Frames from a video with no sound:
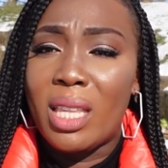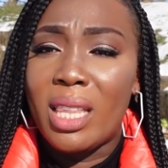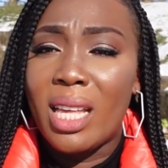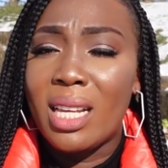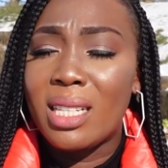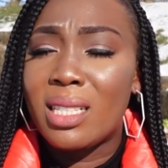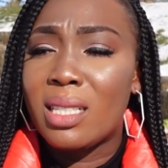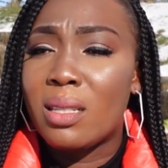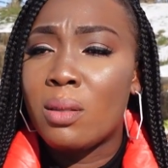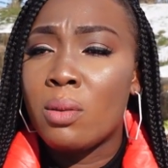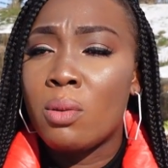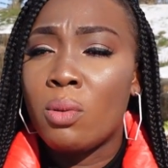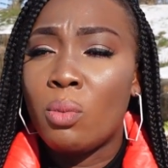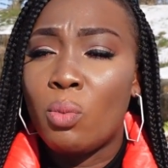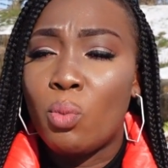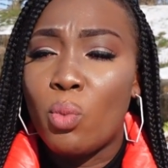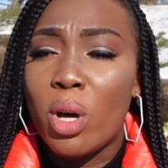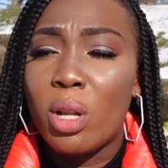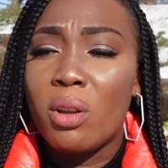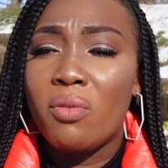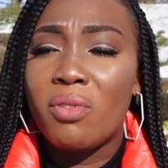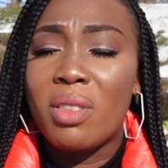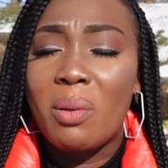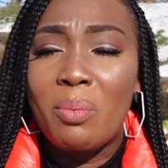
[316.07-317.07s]
And that's
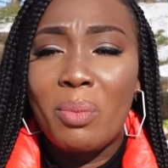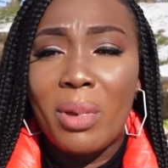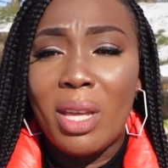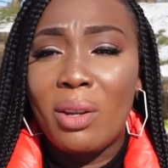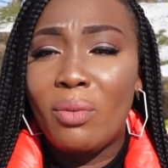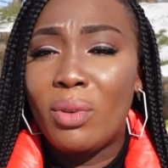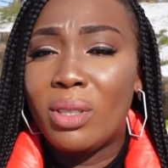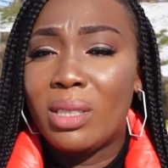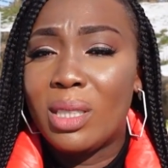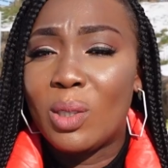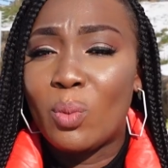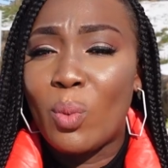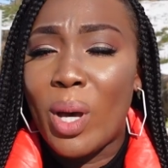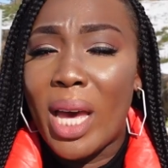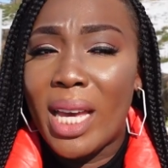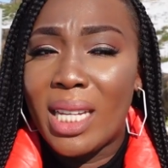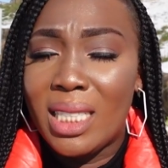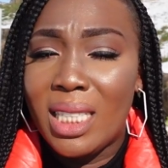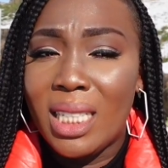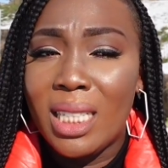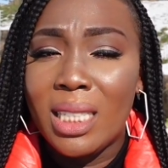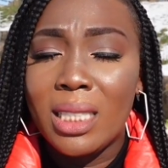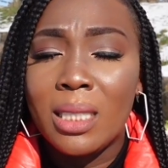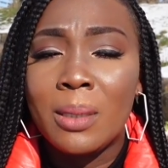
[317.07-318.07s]
one of the main reasons why I
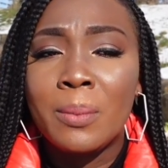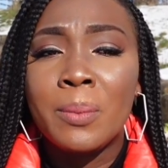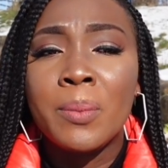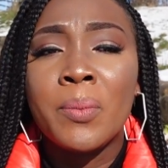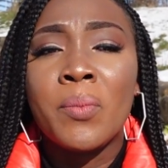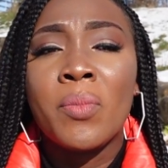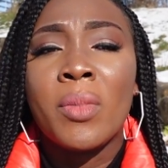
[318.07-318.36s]
did.